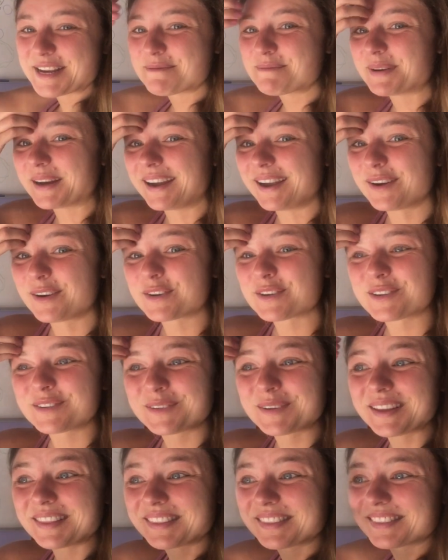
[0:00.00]
But
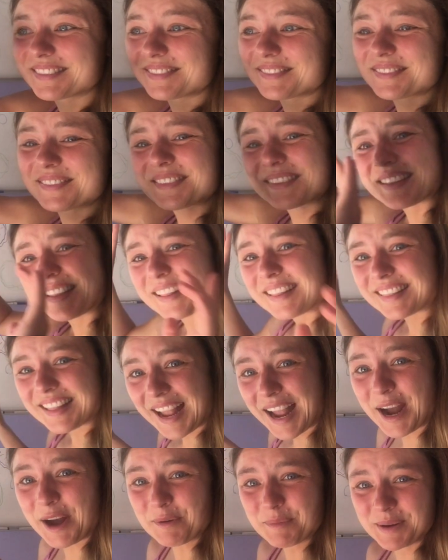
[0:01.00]
with
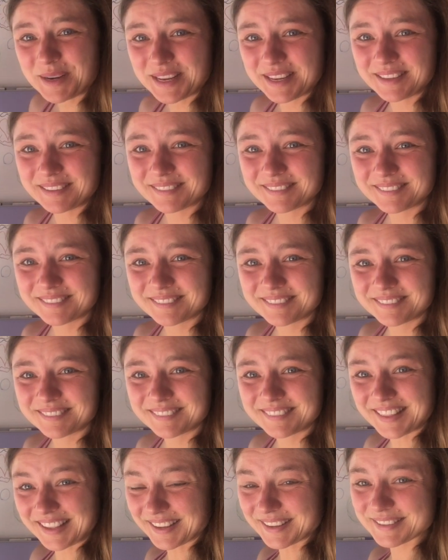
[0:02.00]
how many
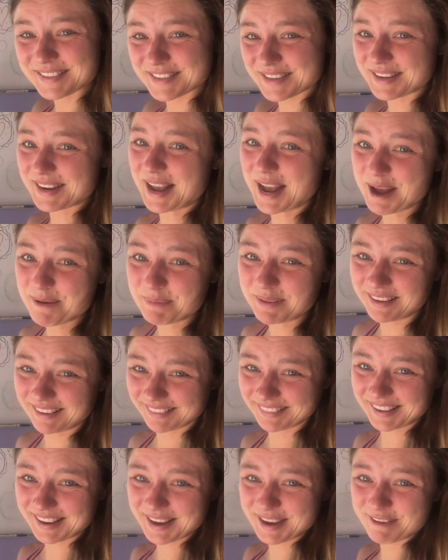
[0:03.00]
things could happen in
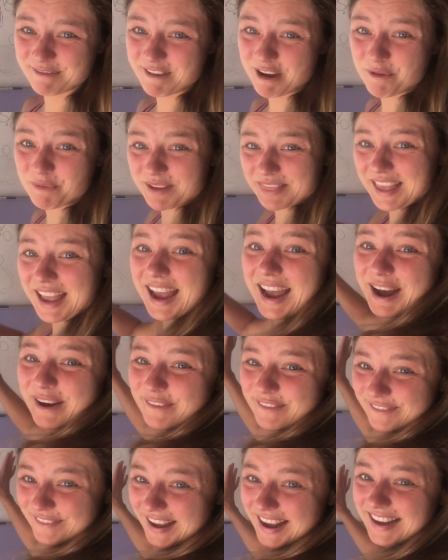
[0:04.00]
life and with
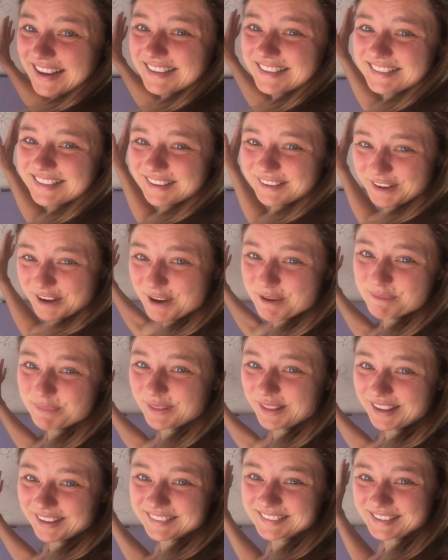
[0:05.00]
how vast and
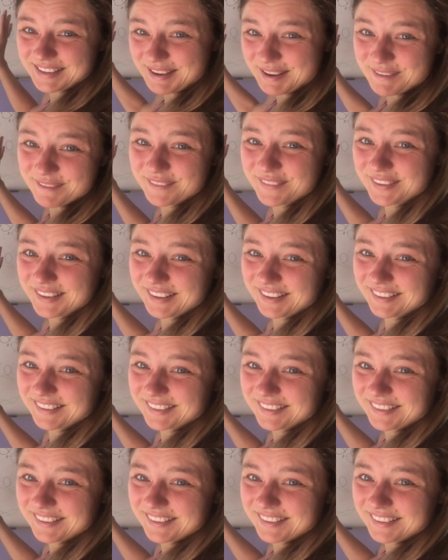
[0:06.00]
complex and infinite
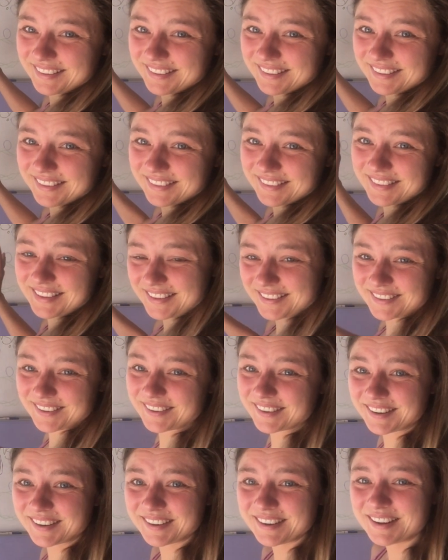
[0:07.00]
this
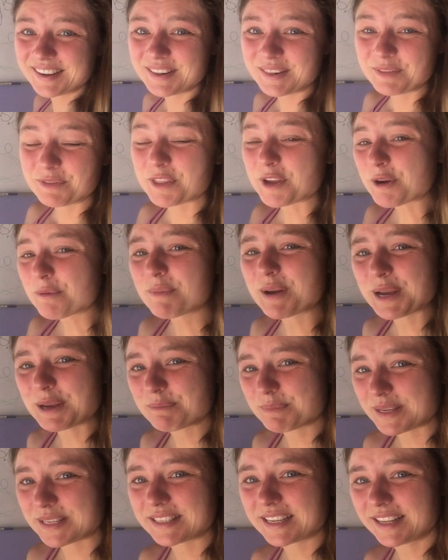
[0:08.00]
are, there
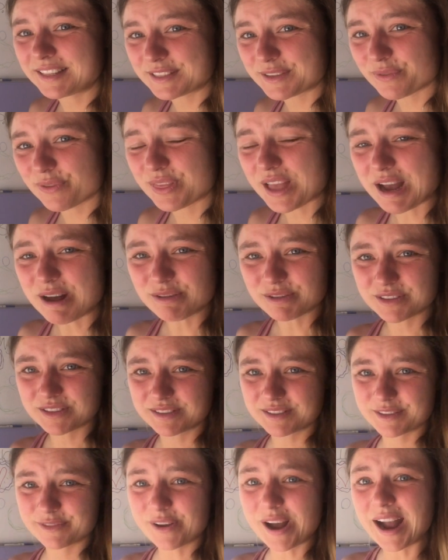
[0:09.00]
might be tens of
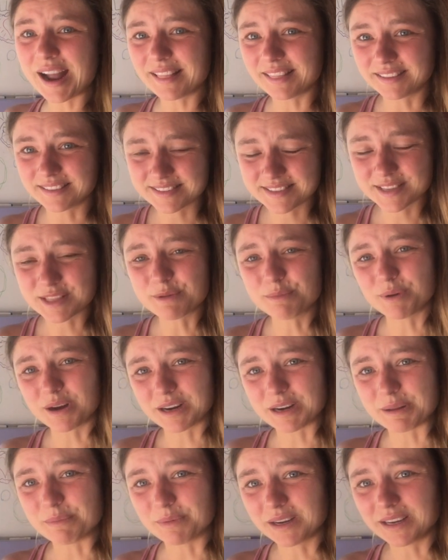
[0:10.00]
thousands of islands in the
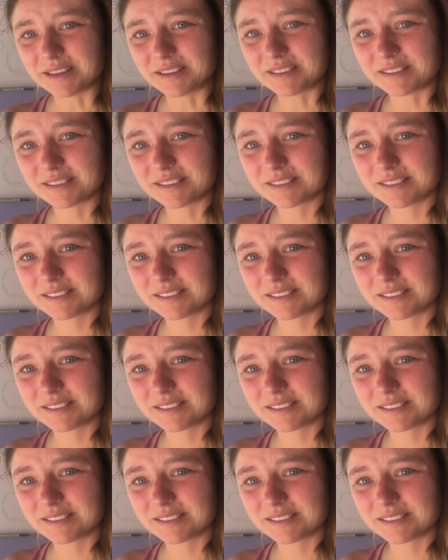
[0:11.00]
body mind.